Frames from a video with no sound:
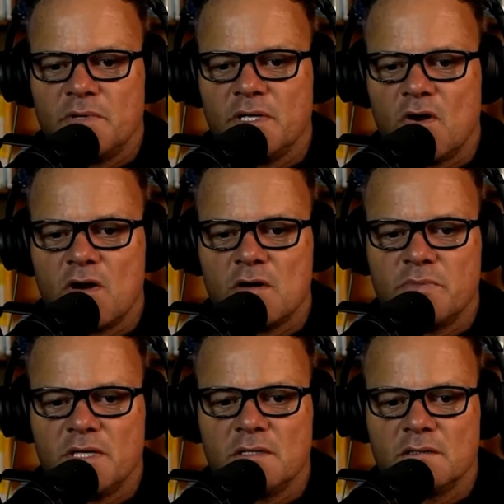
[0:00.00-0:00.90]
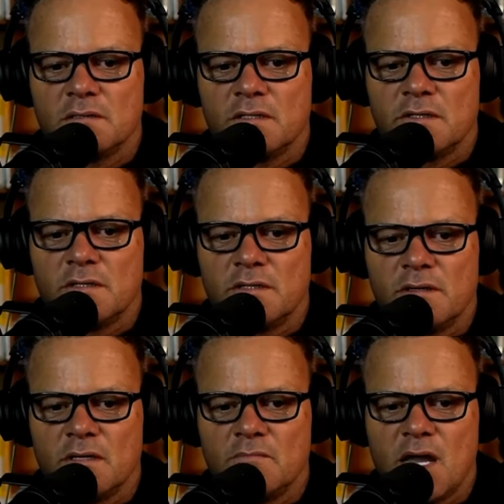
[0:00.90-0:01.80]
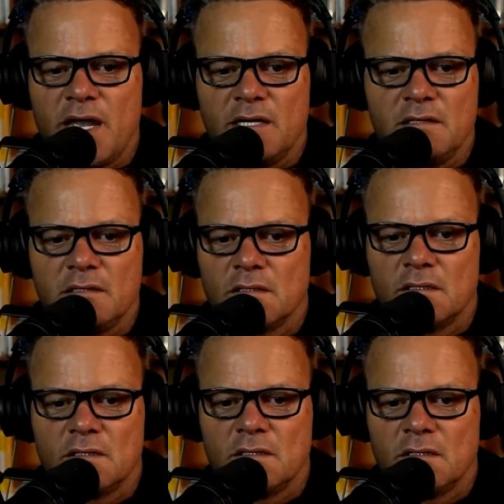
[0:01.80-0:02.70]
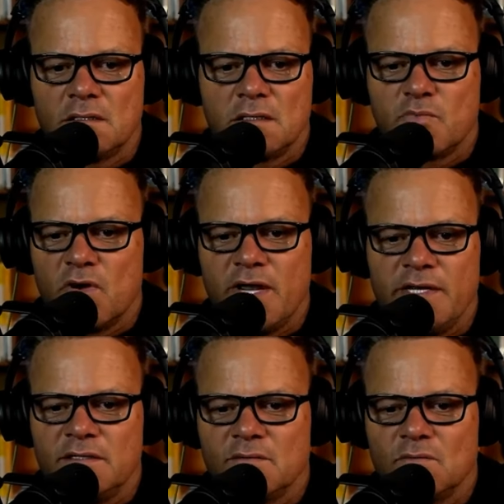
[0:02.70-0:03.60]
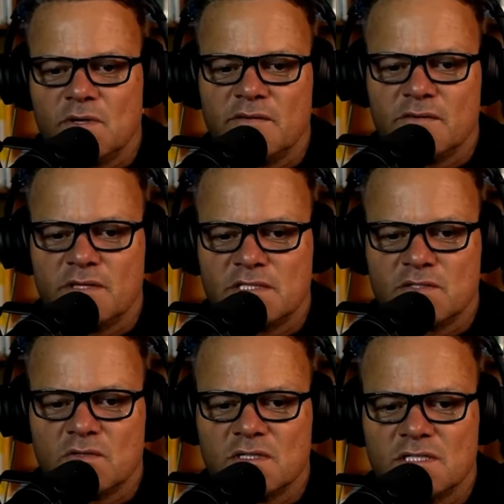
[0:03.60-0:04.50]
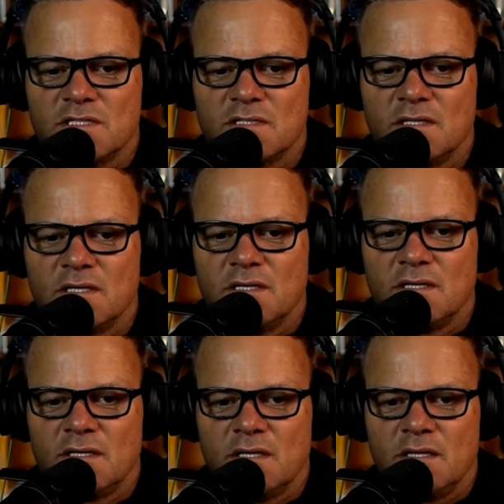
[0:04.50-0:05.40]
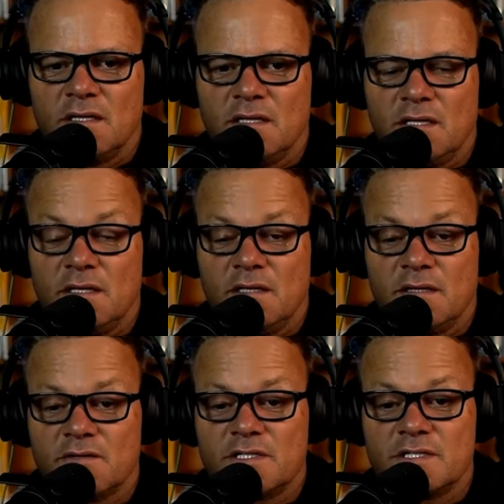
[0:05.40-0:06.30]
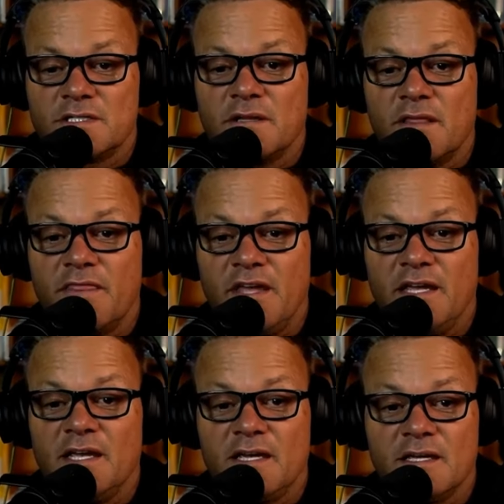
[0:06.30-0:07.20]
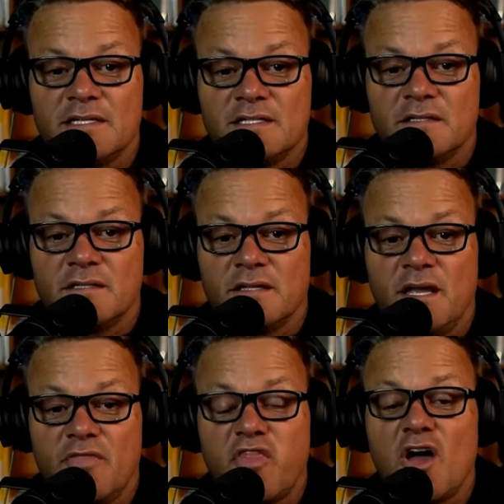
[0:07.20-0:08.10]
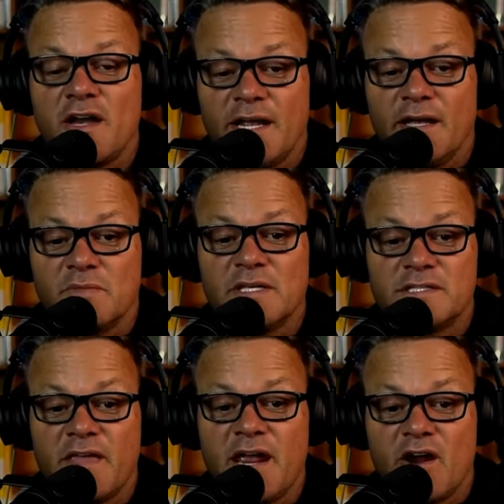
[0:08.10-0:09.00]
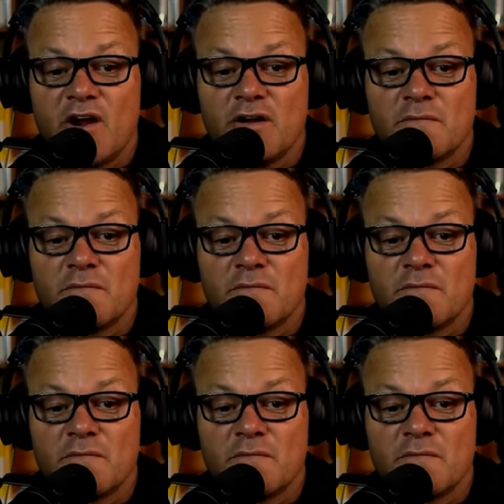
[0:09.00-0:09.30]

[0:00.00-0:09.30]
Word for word: your heartbeat. Right. the mind. Yeah. The brain, whatever the source, it, there's just thinking is thoughting is there.